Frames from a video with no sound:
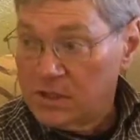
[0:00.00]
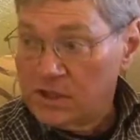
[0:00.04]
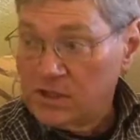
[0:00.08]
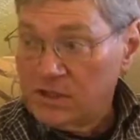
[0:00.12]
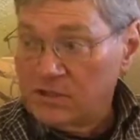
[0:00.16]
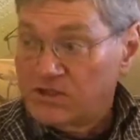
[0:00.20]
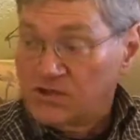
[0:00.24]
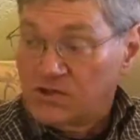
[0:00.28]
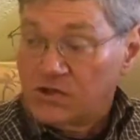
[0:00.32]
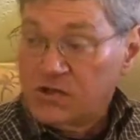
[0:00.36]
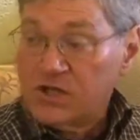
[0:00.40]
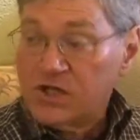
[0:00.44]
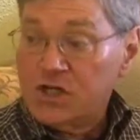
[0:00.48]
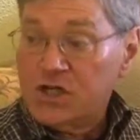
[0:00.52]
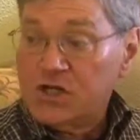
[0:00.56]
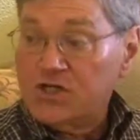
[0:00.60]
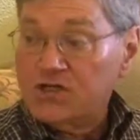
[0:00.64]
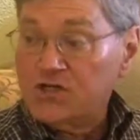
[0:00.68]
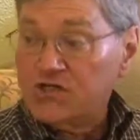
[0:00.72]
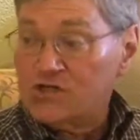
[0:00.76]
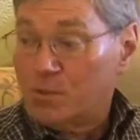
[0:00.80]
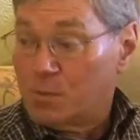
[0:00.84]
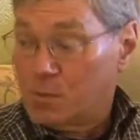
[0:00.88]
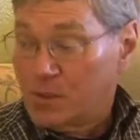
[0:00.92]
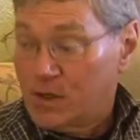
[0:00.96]
is the
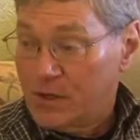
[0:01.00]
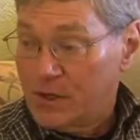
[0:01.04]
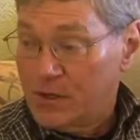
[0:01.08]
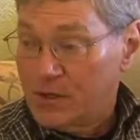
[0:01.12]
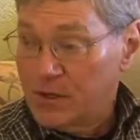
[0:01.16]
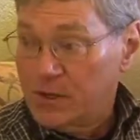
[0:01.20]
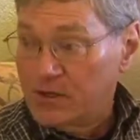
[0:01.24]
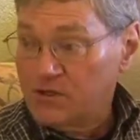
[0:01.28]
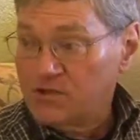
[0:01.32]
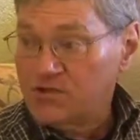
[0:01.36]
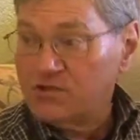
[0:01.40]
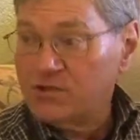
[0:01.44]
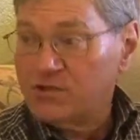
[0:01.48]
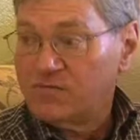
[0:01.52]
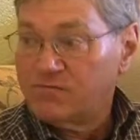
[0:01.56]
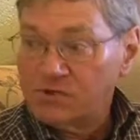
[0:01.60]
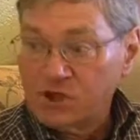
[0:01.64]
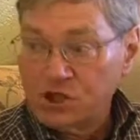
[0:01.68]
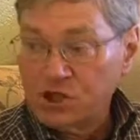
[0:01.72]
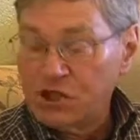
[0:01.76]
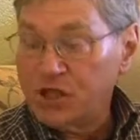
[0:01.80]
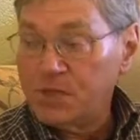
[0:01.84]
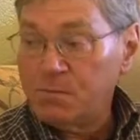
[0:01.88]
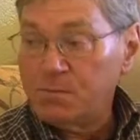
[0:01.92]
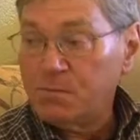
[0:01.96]
disappearance of
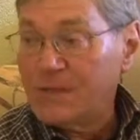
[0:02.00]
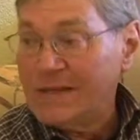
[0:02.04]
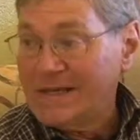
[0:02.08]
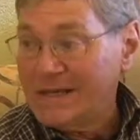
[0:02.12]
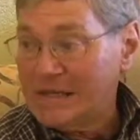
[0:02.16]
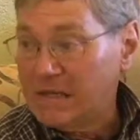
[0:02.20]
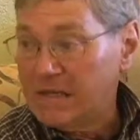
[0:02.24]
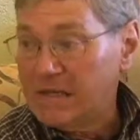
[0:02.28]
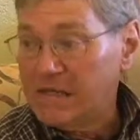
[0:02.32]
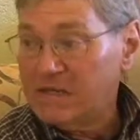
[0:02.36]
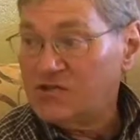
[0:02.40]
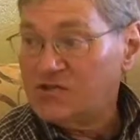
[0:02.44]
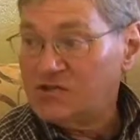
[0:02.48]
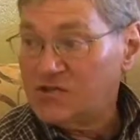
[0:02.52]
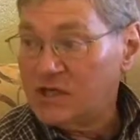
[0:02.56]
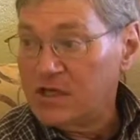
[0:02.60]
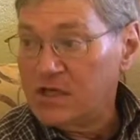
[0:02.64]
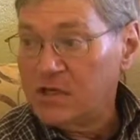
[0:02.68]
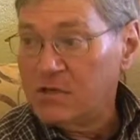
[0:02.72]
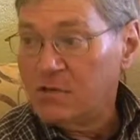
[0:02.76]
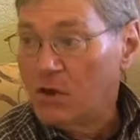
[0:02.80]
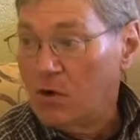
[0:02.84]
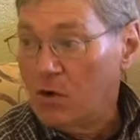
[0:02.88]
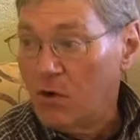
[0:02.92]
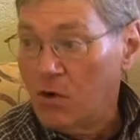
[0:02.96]
cheap,
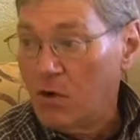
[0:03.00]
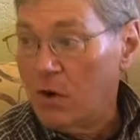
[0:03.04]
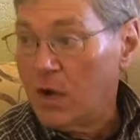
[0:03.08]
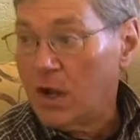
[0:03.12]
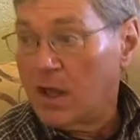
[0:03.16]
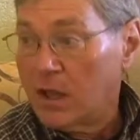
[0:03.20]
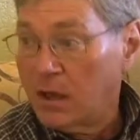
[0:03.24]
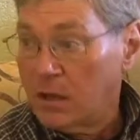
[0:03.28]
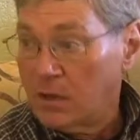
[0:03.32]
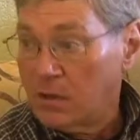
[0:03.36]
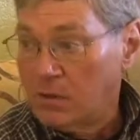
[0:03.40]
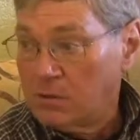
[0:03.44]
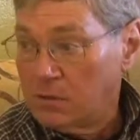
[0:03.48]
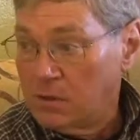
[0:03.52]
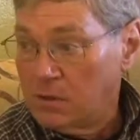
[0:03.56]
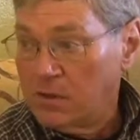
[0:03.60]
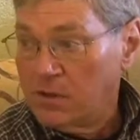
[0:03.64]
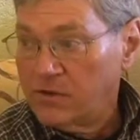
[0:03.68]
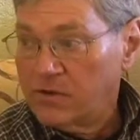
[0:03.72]
easy oil,